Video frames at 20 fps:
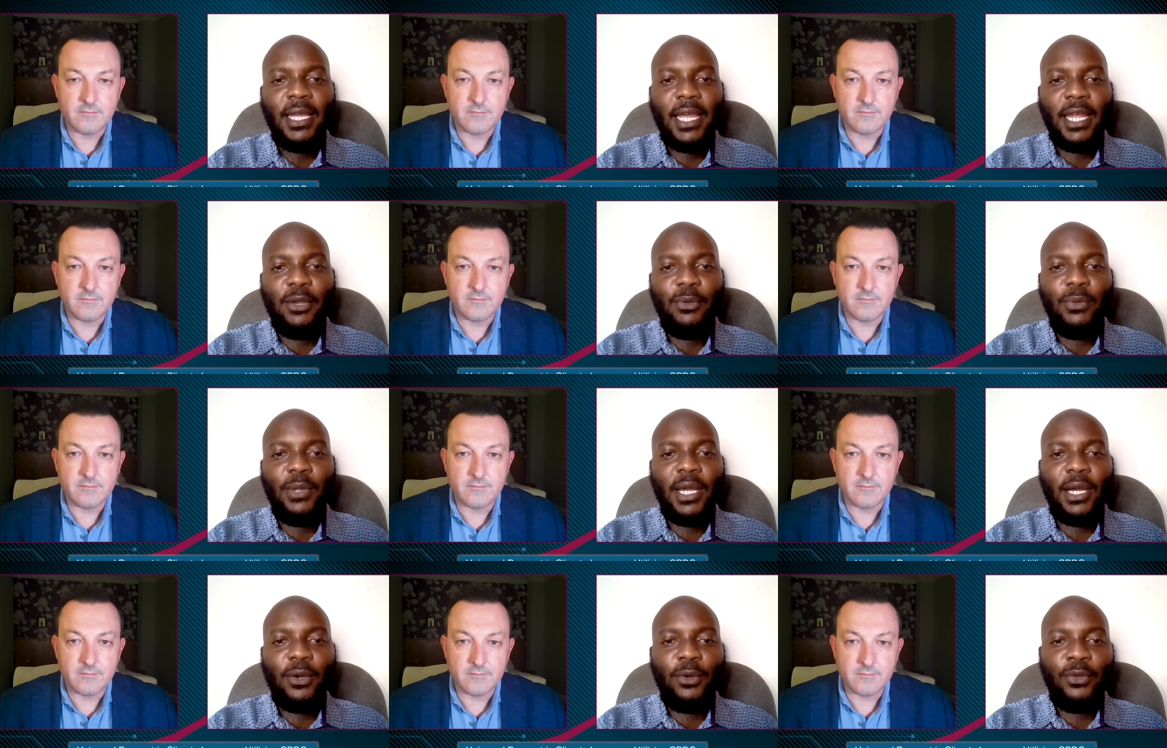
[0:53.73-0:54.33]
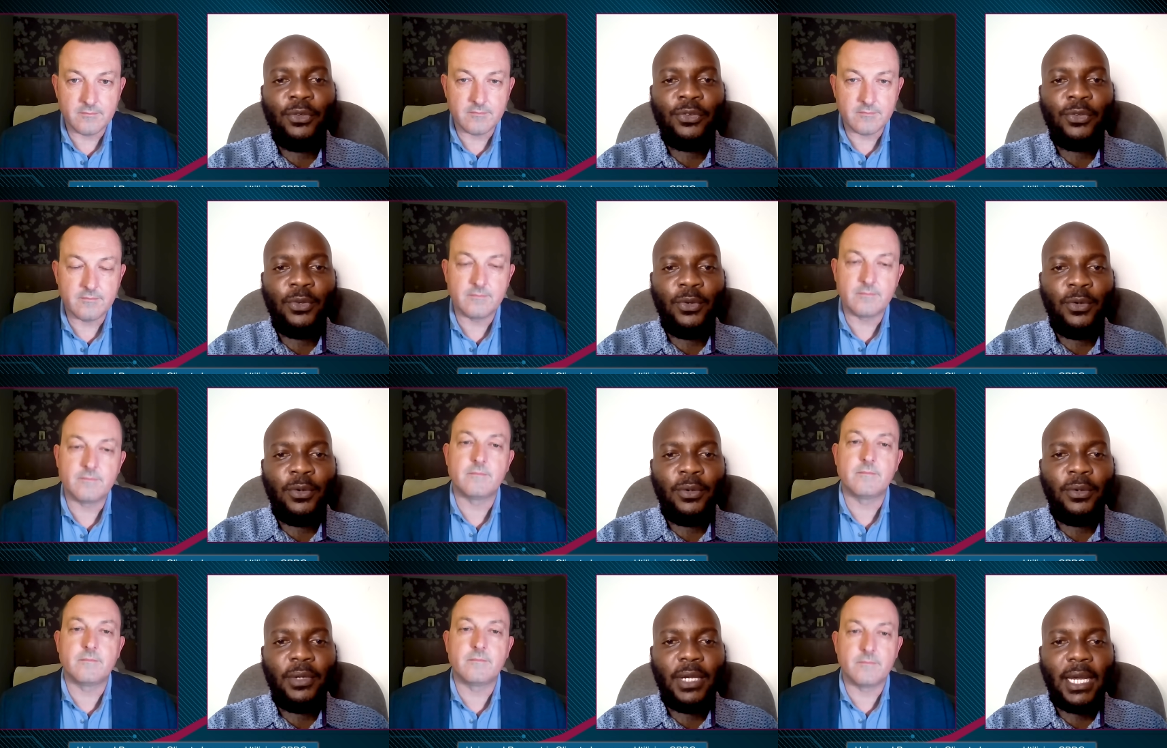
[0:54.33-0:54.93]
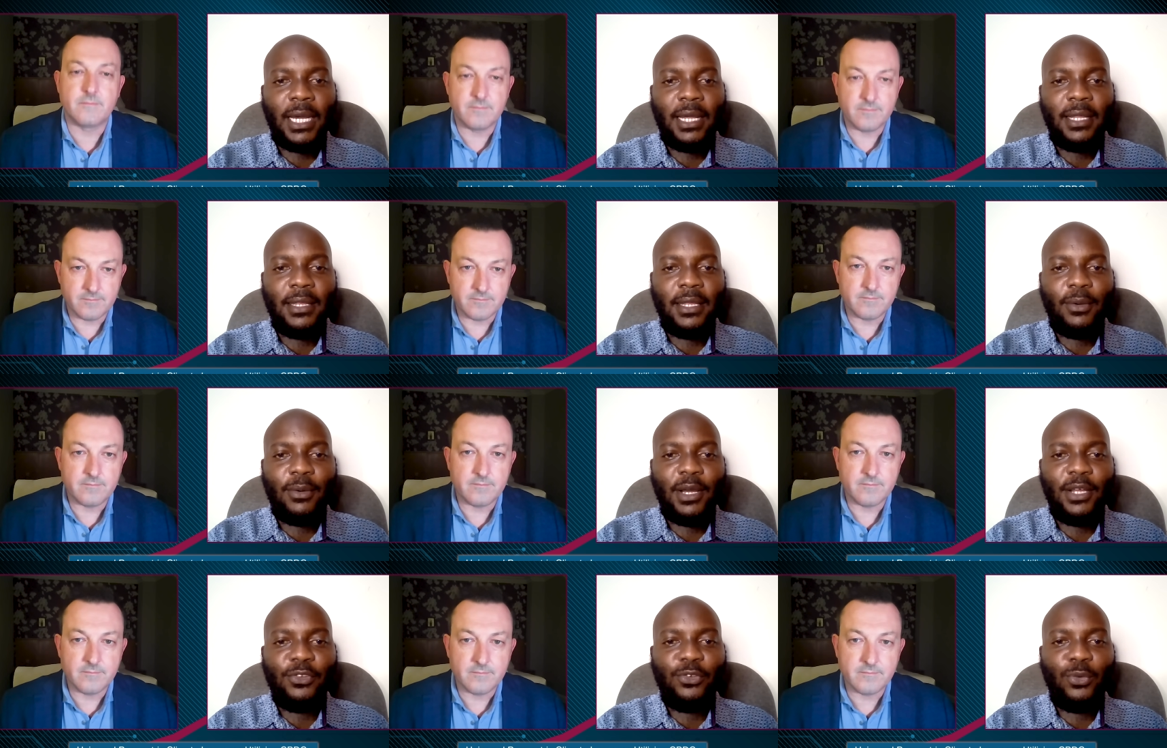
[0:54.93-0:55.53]
Speaker 1: And we are also the
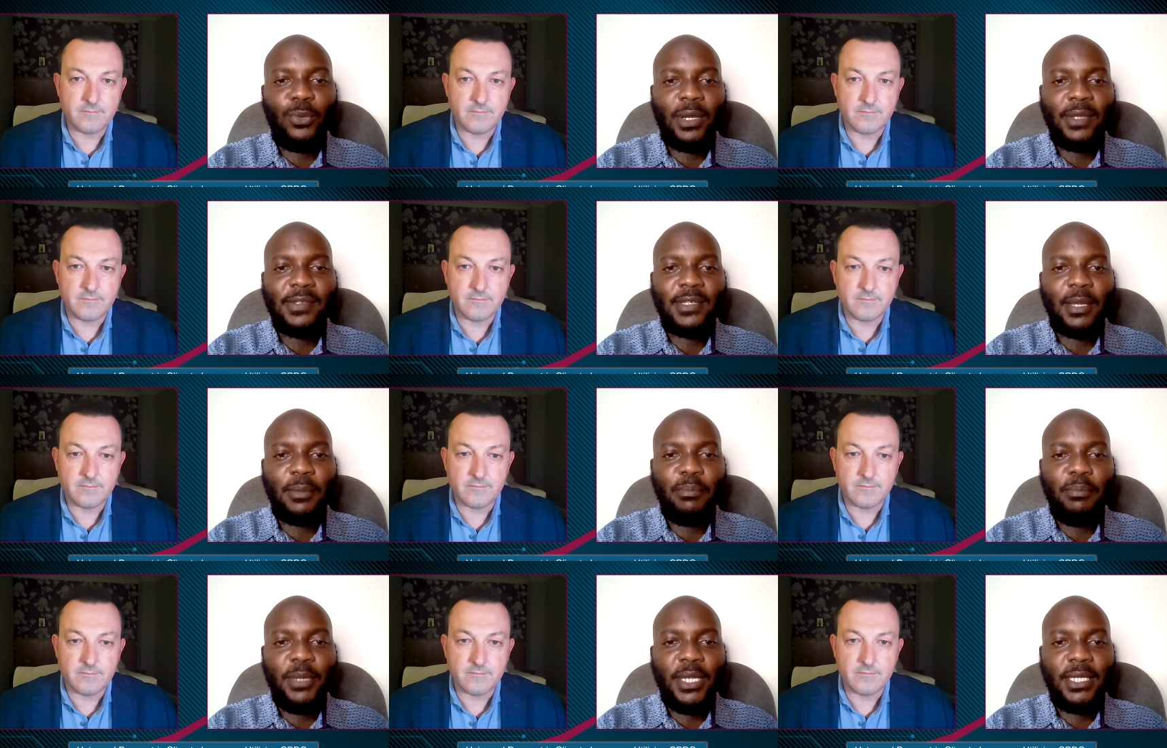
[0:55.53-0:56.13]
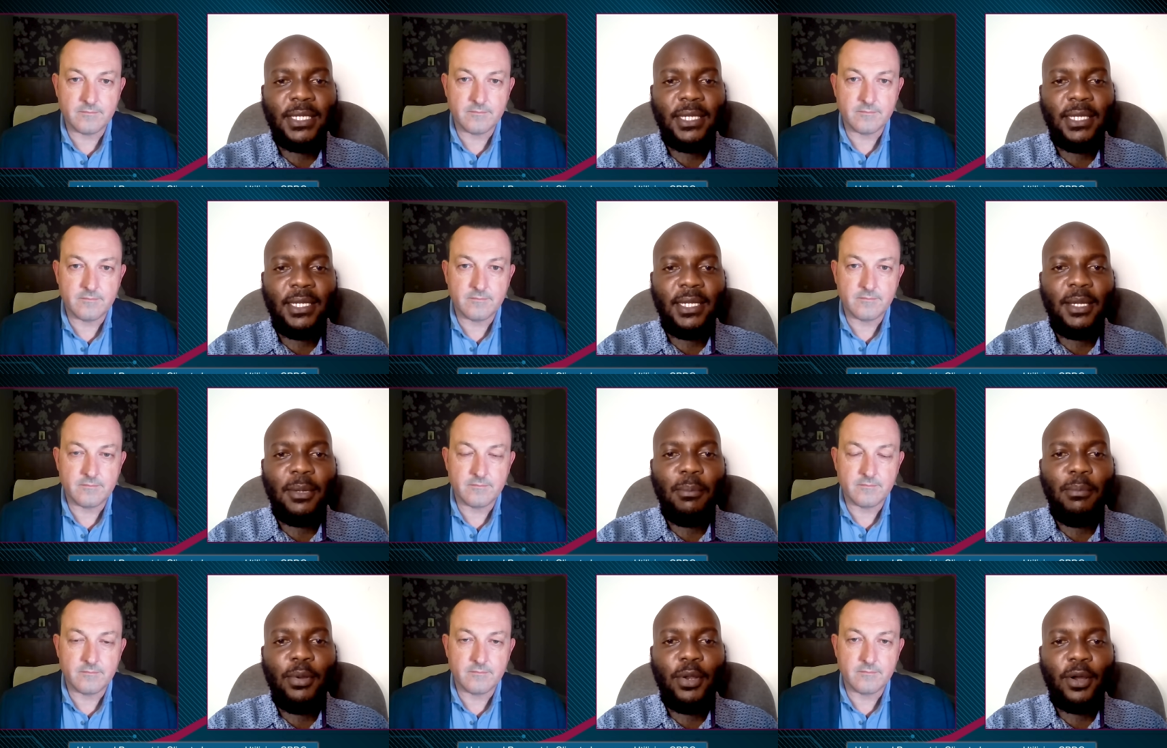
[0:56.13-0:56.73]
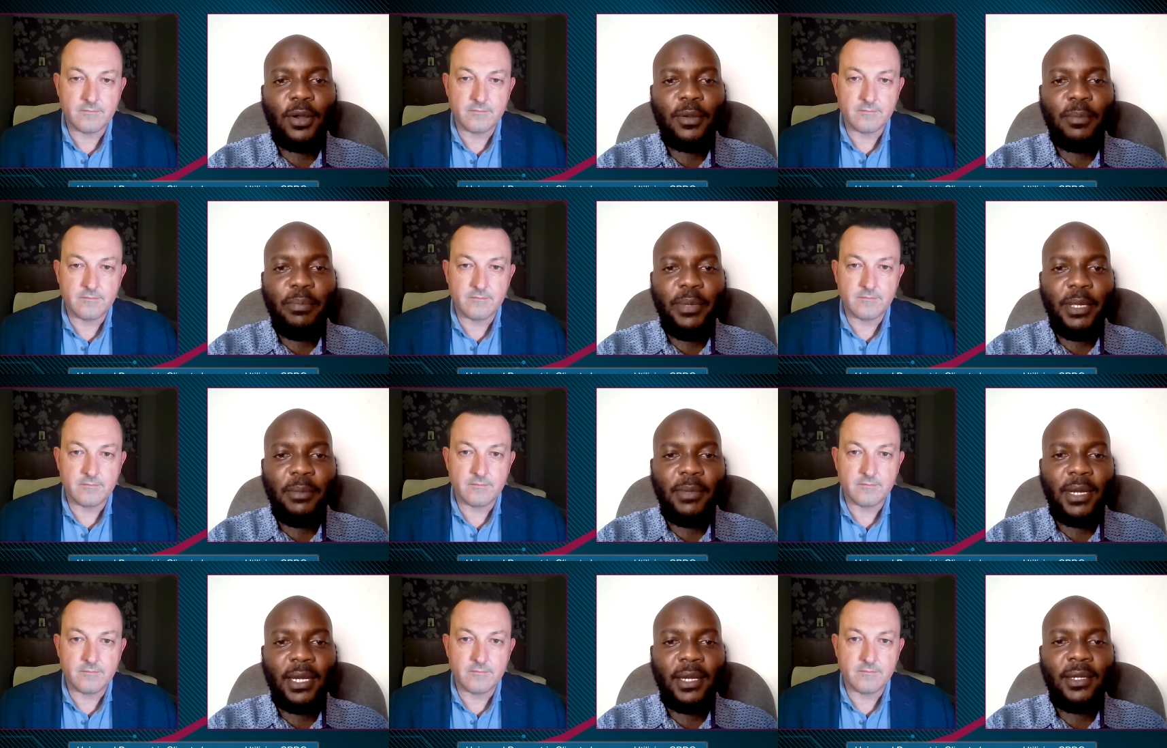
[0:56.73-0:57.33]
ones who are submitting Block
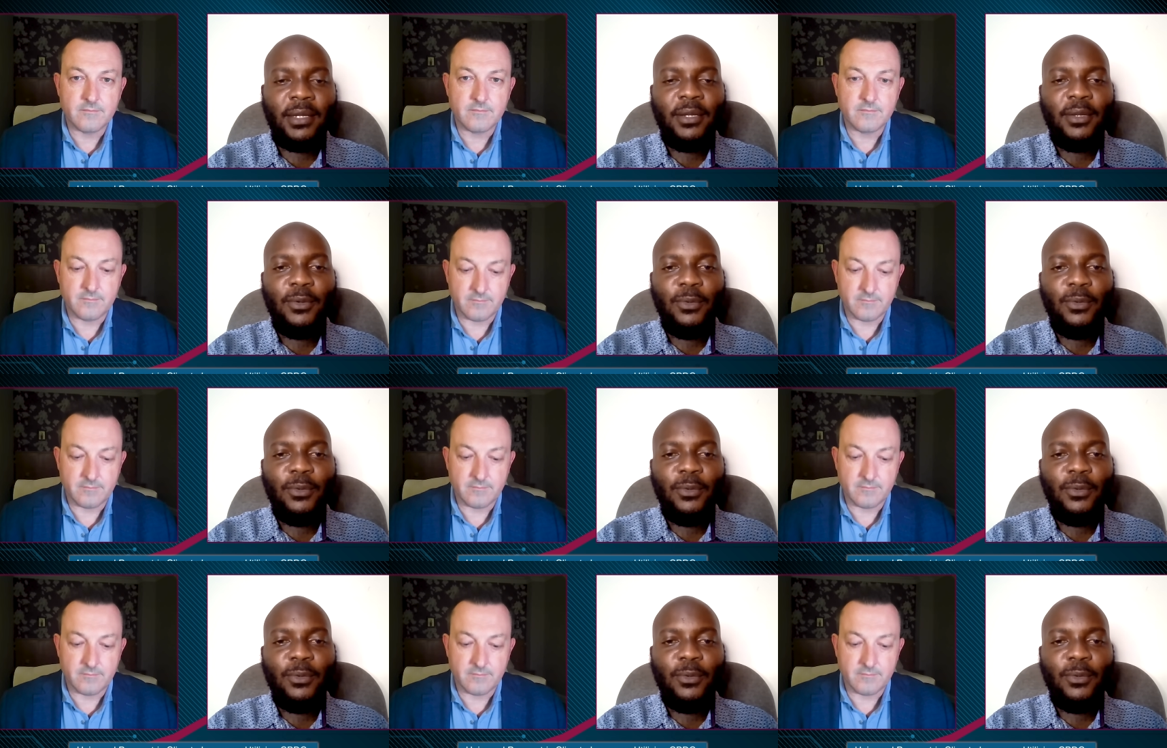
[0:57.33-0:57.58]
Beamer,